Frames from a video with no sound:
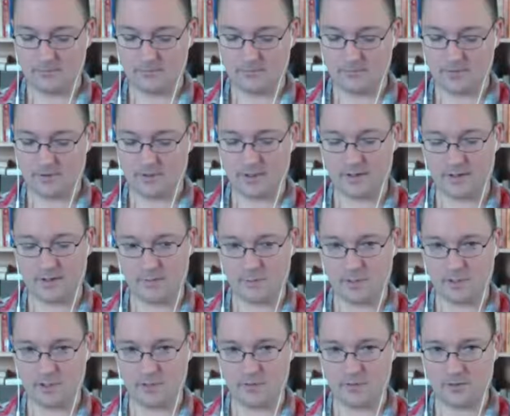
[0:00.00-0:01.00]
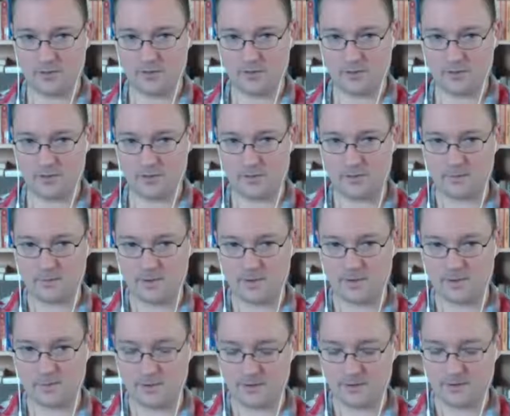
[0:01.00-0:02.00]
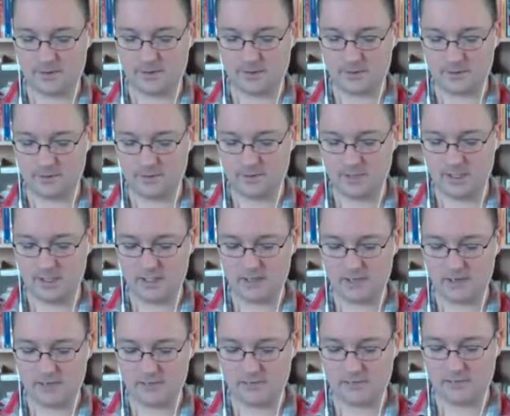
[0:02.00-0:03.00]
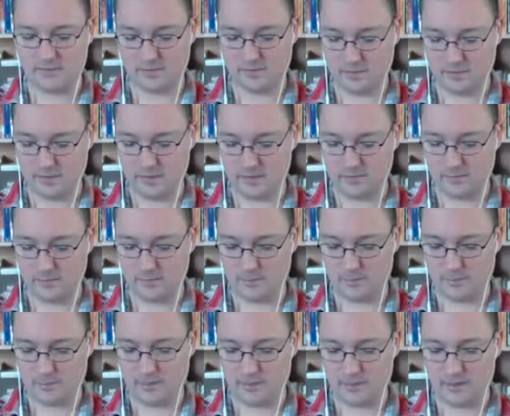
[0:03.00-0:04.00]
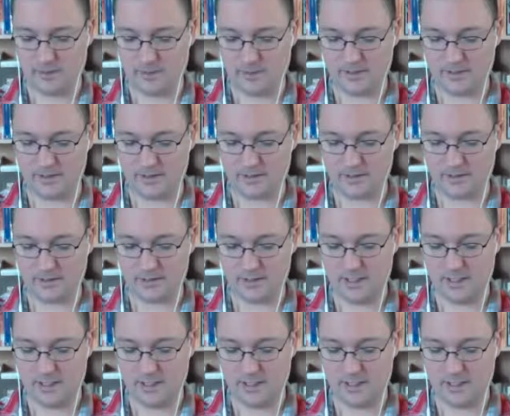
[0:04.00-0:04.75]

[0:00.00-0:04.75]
there anything more you want to talk about with social media stuff before we move on a little bit to